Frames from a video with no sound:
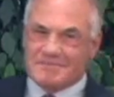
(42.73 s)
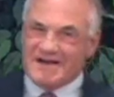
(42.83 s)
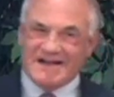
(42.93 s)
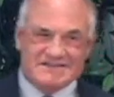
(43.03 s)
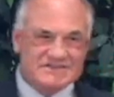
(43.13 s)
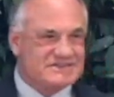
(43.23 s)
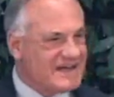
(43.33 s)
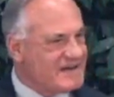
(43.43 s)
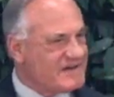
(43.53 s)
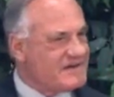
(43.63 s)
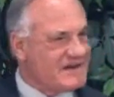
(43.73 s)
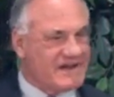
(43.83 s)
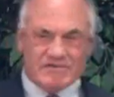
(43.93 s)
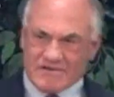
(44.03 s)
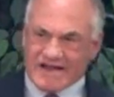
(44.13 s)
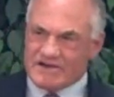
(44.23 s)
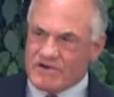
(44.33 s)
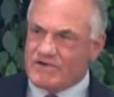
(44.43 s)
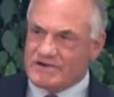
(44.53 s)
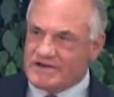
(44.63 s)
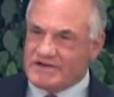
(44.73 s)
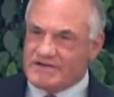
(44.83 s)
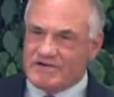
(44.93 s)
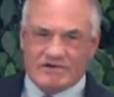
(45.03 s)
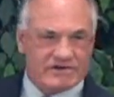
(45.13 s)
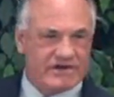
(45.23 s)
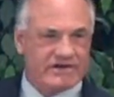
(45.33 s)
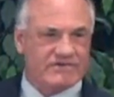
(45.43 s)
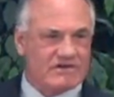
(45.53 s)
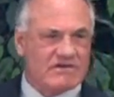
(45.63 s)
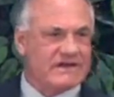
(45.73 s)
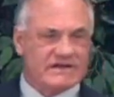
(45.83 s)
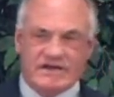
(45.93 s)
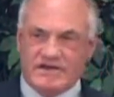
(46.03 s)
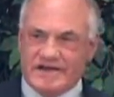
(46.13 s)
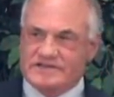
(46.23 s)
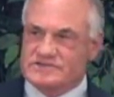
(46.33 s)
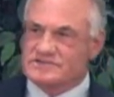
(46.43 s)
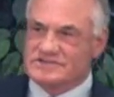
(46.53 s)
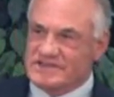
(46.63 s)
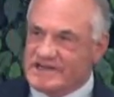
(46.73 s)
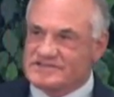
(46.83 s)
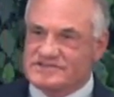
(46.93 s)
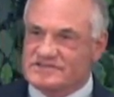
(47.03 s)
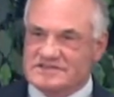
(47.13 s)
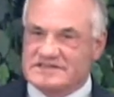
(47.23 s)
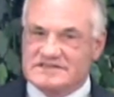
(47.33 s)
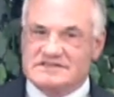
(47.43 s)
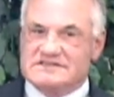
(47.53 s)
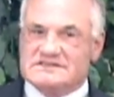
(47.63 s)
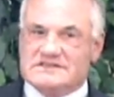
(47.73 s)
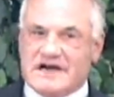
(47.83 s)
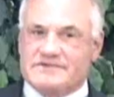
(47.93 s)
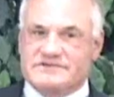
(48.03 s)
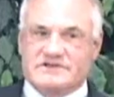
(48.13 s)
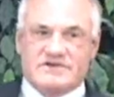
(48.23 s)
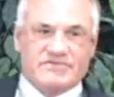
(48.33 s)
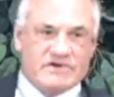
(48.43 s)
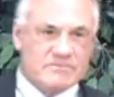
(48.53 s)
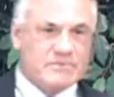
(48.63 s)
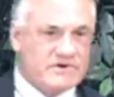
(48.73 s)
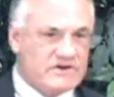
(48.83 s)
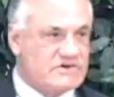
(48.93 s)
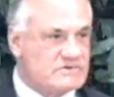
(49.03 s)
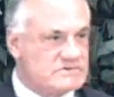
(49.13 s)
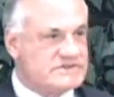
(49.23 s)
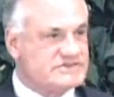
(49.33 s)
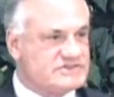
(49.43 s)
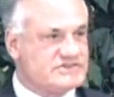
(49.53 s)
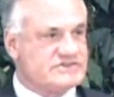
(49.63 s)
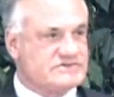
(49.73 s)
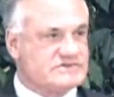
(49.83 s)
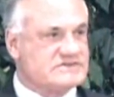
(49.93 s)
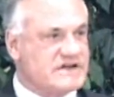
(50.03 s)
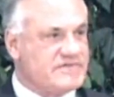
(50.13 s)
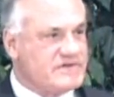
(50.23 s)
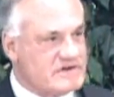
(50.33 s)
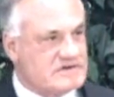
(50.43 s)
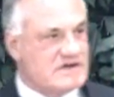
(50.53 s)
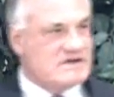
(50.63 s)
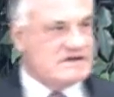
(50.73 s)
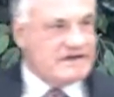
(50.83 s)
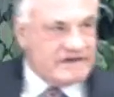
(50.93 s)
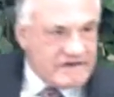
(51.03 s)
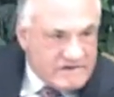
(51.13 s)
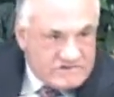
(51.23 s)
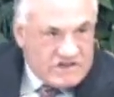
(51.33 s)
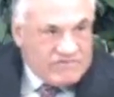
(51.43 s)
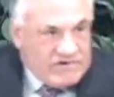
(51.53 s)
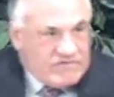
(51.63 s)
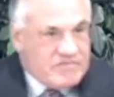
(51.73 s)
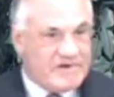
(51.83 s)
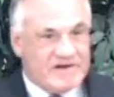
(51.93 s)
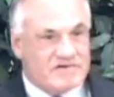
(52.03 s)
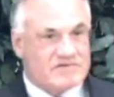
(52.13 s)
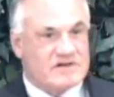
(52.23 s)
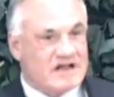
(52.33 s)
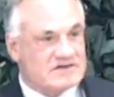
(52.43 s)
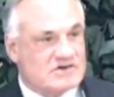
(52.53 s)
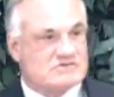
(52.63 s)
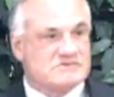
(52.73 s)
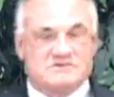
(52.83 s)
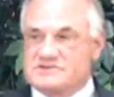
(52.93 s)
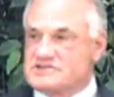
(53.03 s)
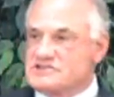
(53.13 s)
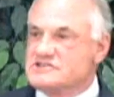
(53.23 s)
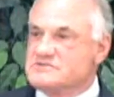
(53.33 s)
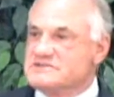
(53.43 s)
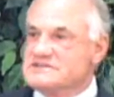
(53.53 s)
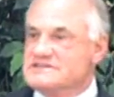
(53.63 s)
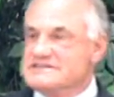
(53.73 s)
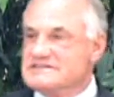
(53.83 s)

I mean, I don't like hurricanes. I don't like any natural disasters. I was looking for a pretty good excuse, and I thought suffering from anal glaucoma was a good one.